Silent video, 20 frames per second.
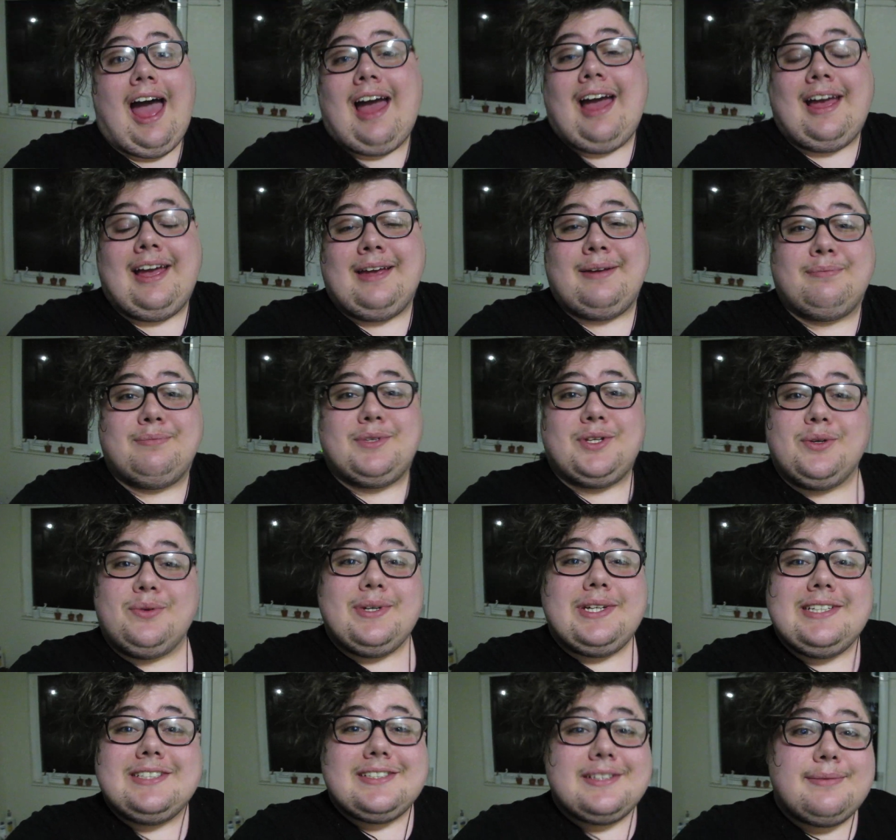I am
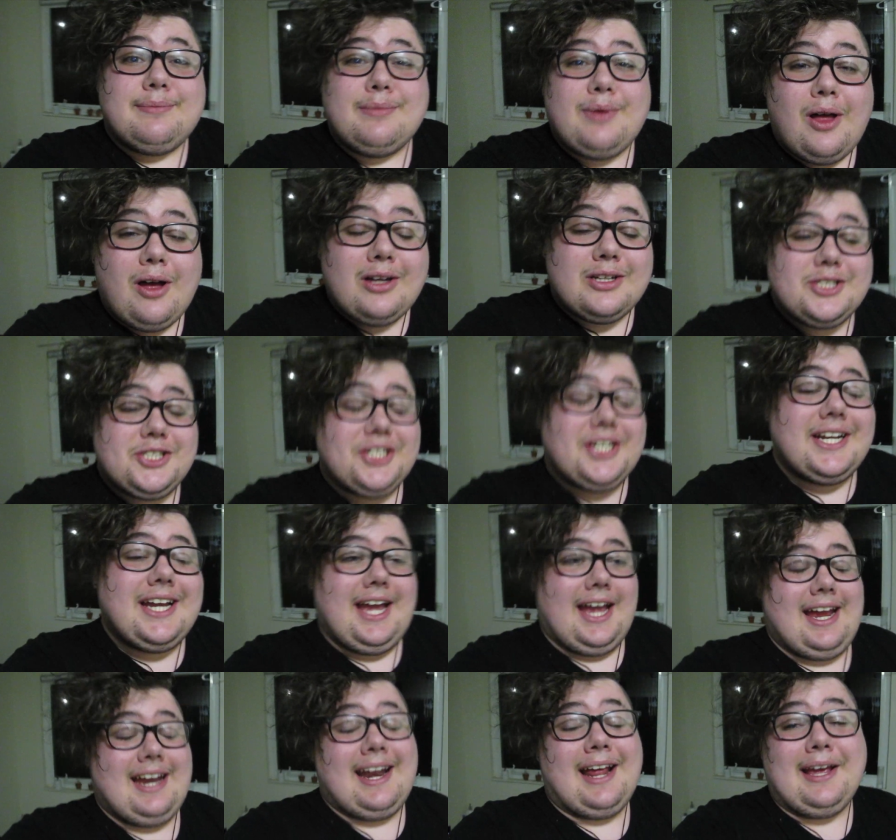doing some laundry
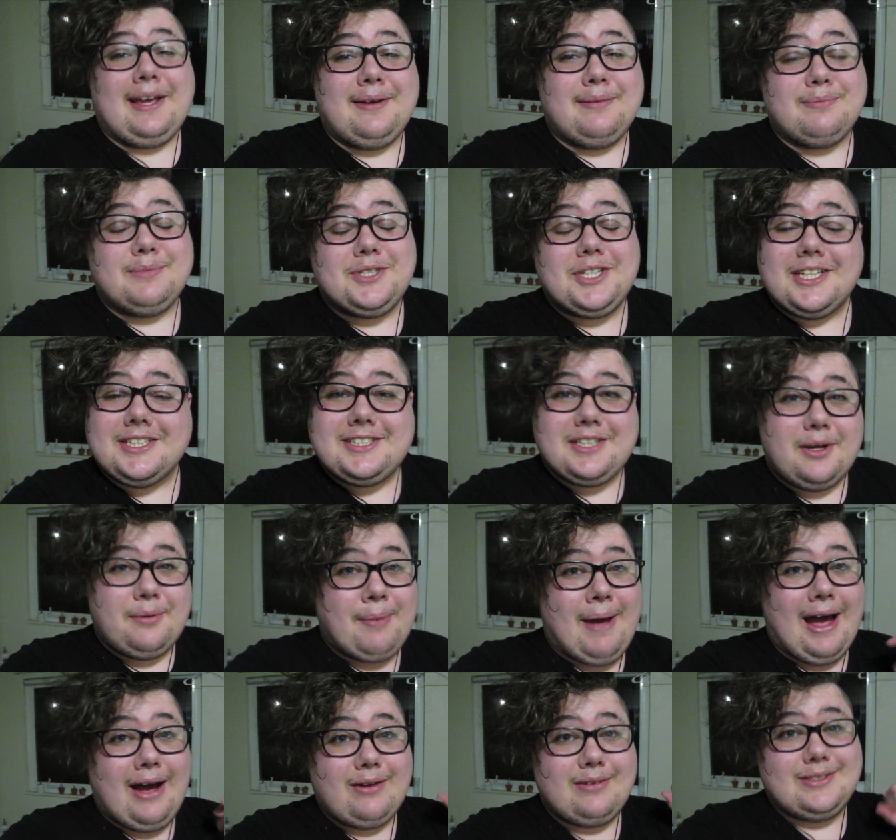and I am just
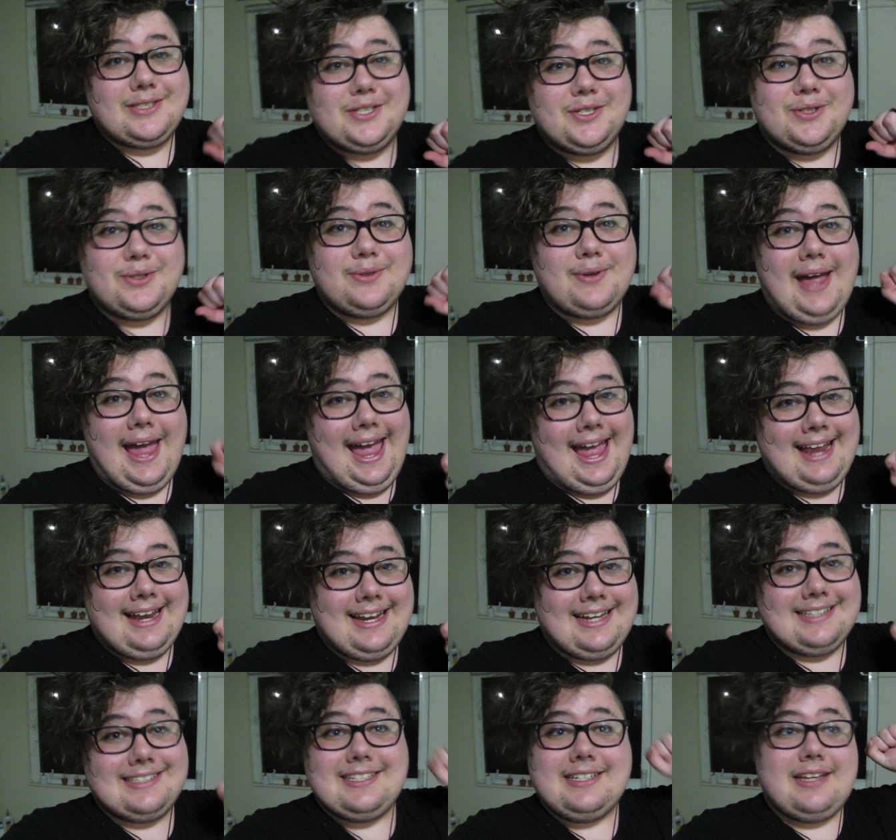about to
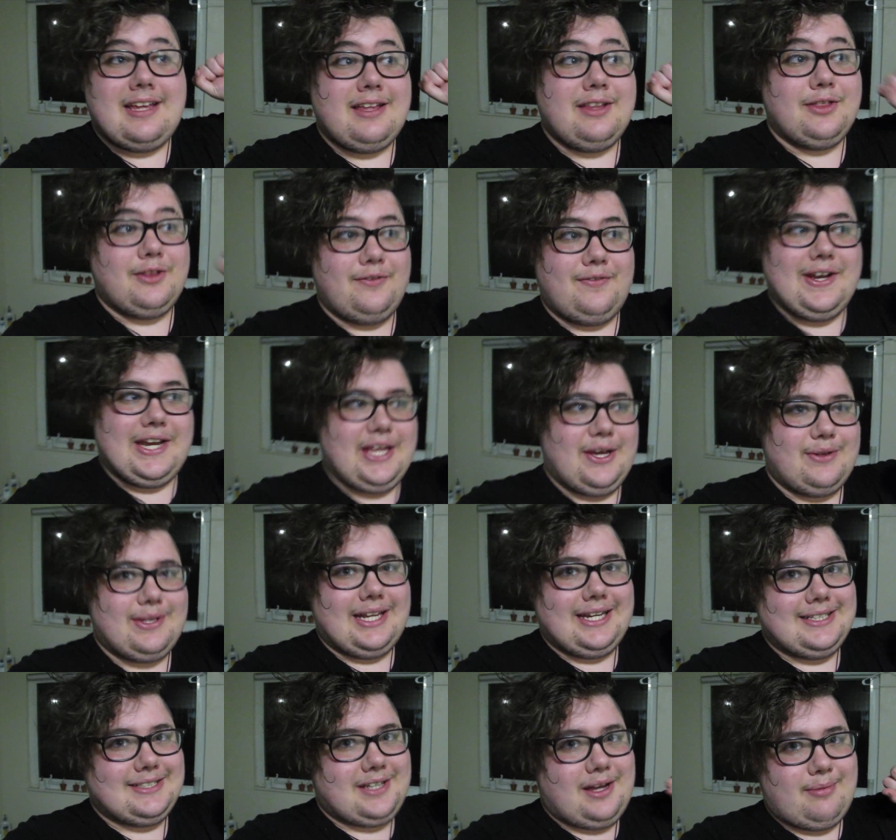edit the video
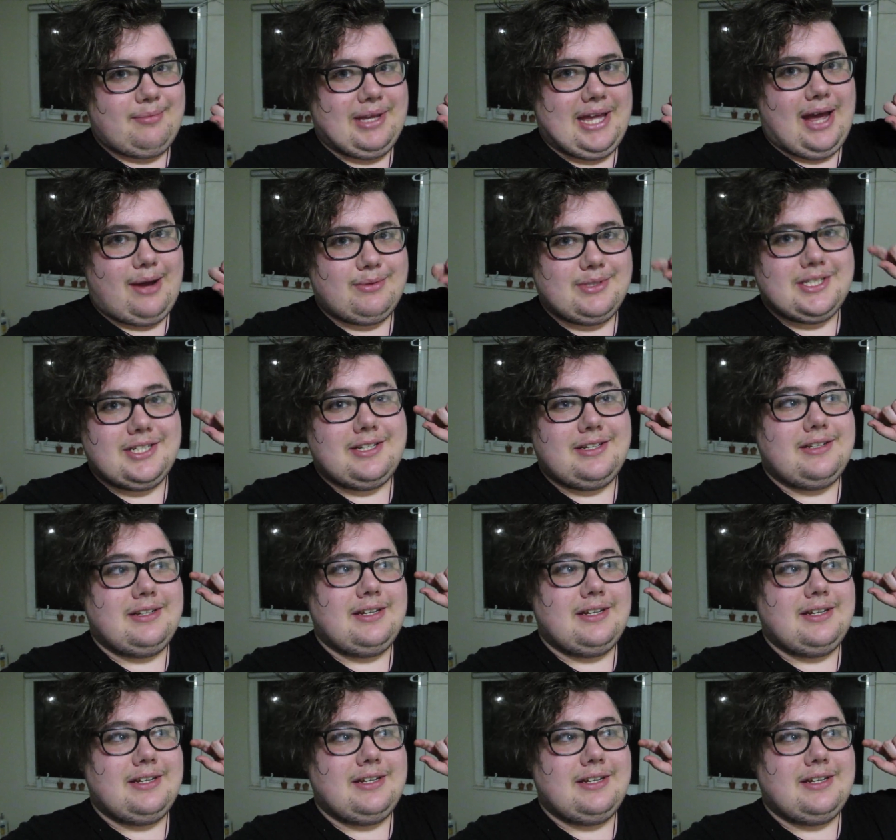that is coming out